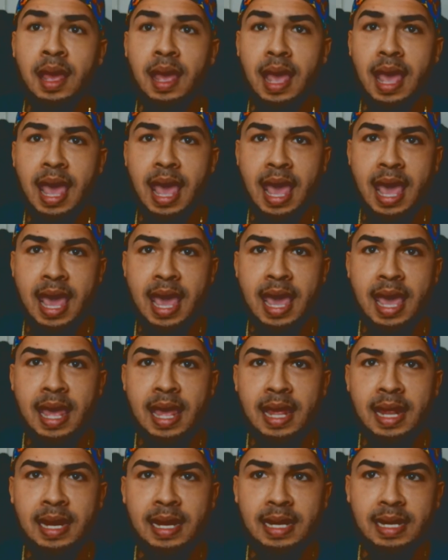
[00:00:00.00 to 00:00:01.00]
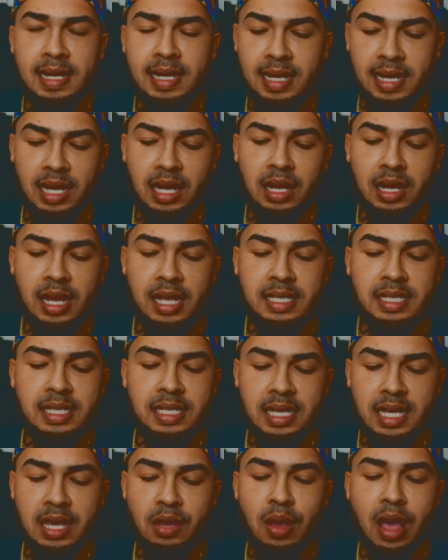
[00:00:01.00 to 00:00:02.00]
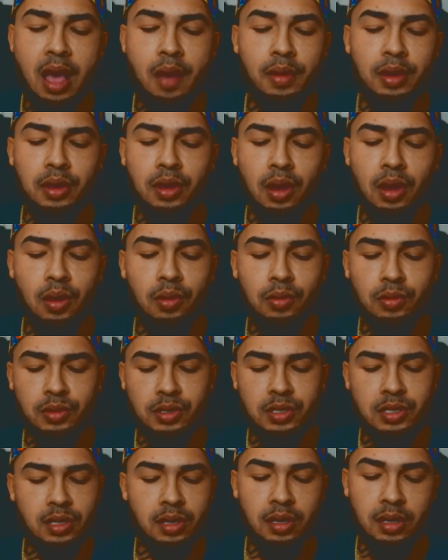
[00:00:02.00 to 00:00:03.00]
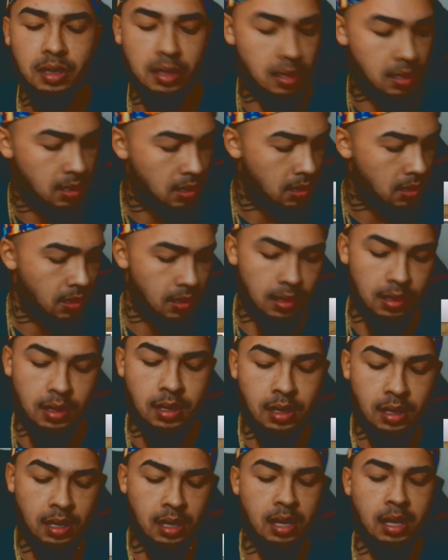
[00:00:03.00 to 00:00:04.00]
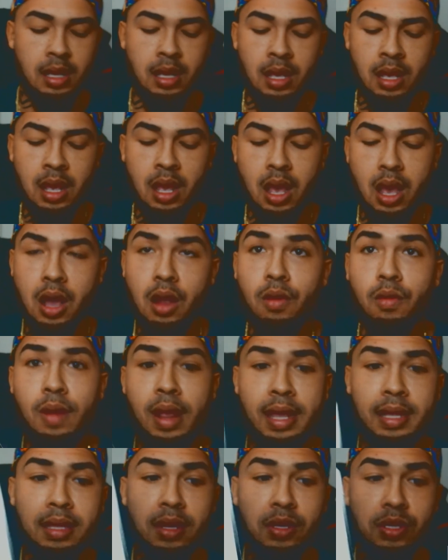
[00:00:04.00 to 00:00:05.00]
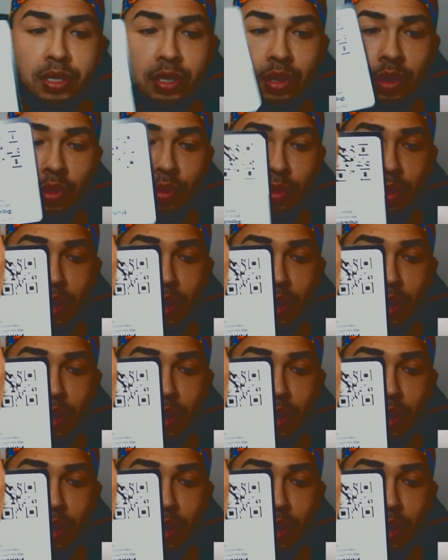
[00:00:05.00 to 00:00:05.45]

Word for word: and let's see how it goes. All right, there's the code